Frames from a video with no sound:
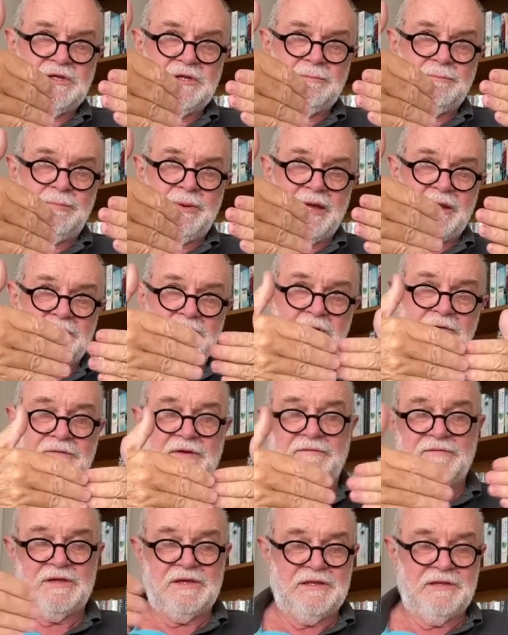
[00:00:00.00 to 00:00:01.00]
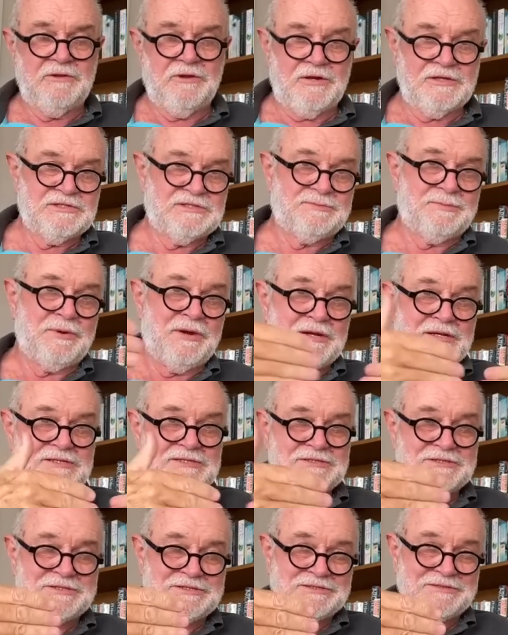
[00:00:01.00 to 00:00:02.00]
you're better off having inline
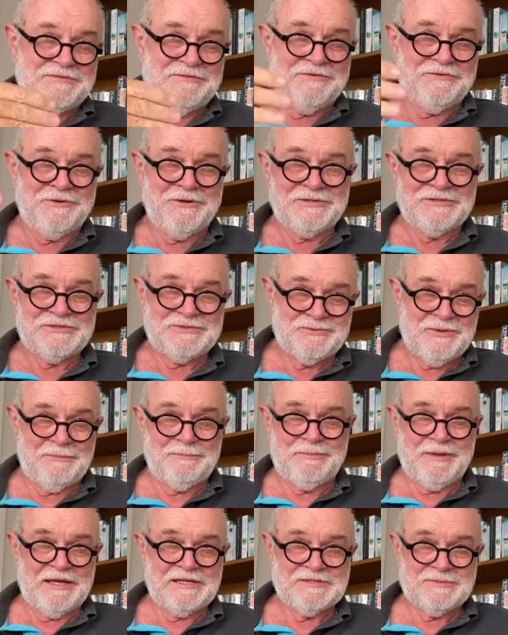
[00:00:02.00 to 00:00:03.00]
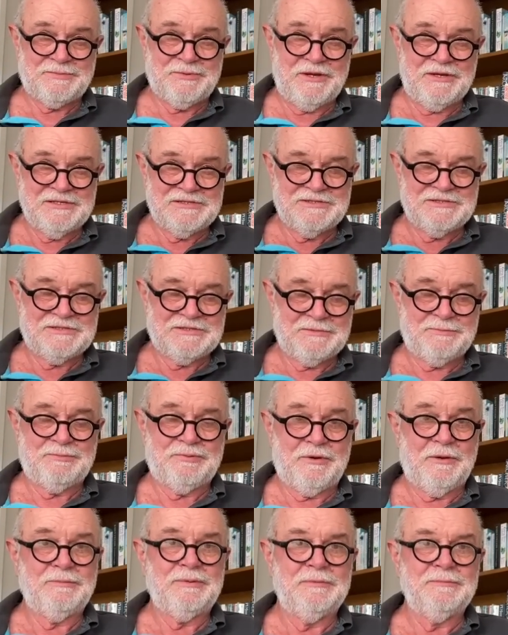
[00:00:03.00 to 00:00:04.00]
spreaders, because if you've got swept back spreaders, it's a
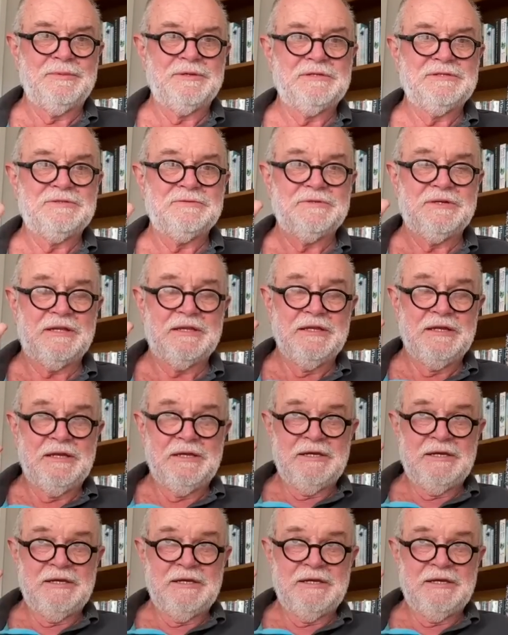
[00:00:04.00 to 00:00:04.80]
problem because you'll get